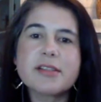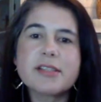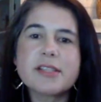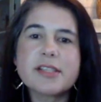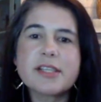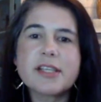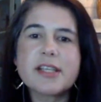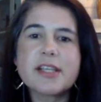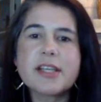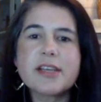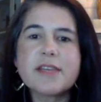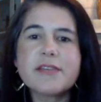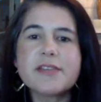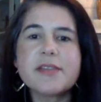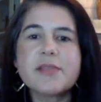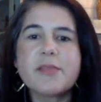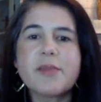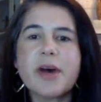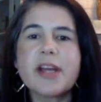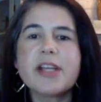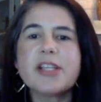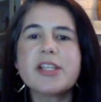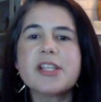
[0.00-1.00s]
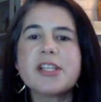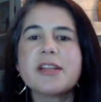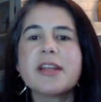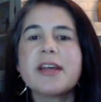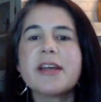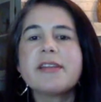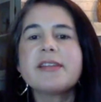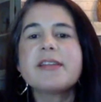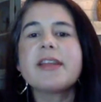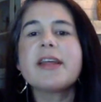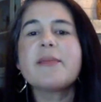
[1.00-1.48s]
to give somebody, to
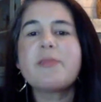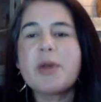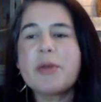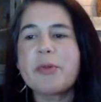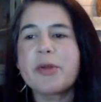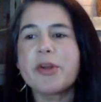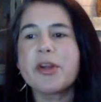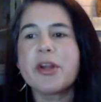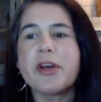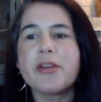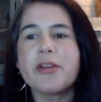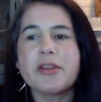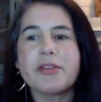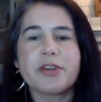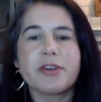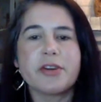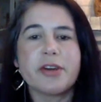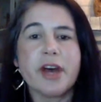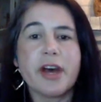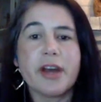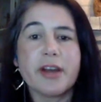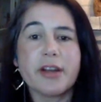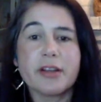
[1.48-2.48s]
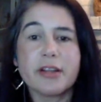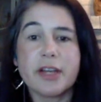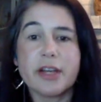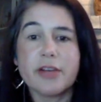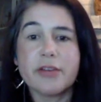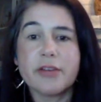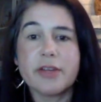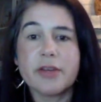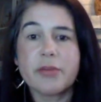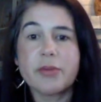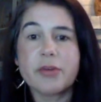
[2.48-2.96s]
let people know that they're not
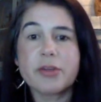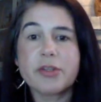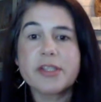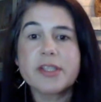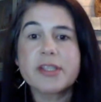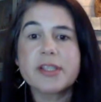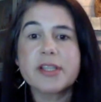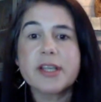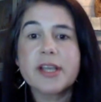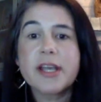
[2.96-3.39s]
alone, that